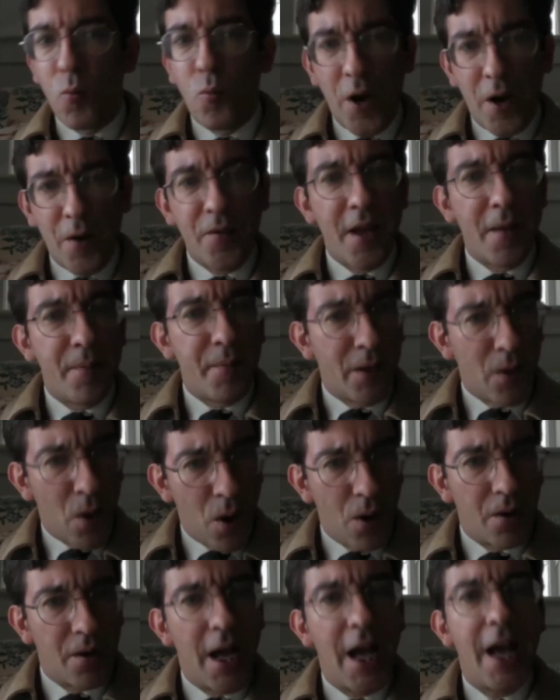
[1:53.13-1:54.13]
where they
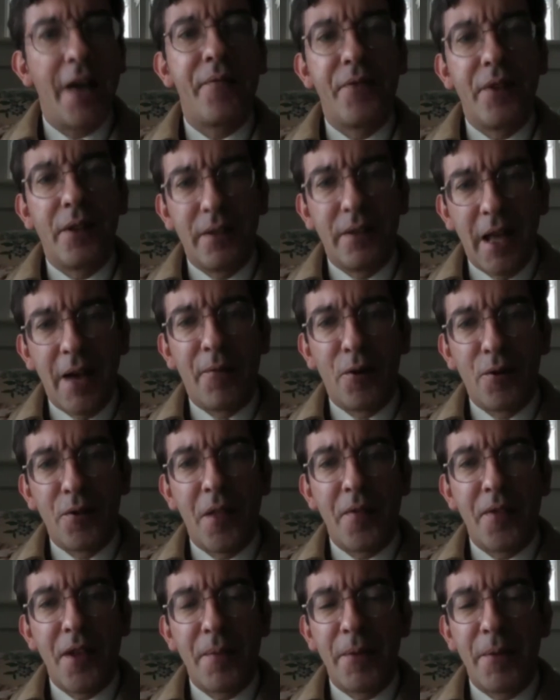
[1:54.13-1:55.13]
belong, at the level
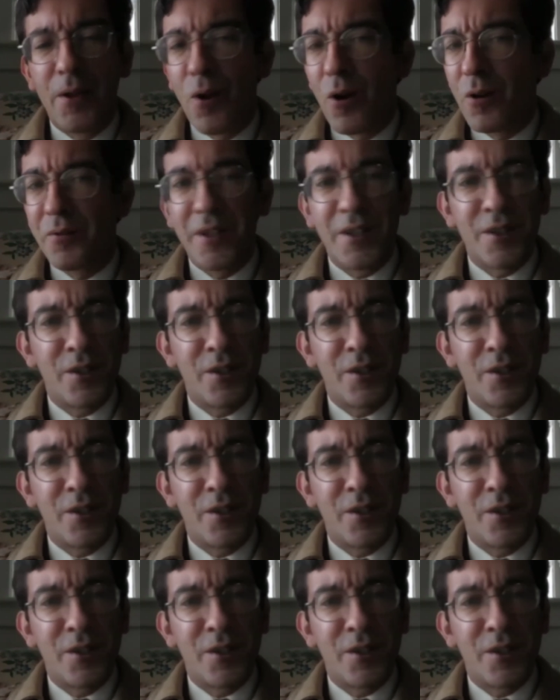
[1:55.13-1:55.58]
that they belong.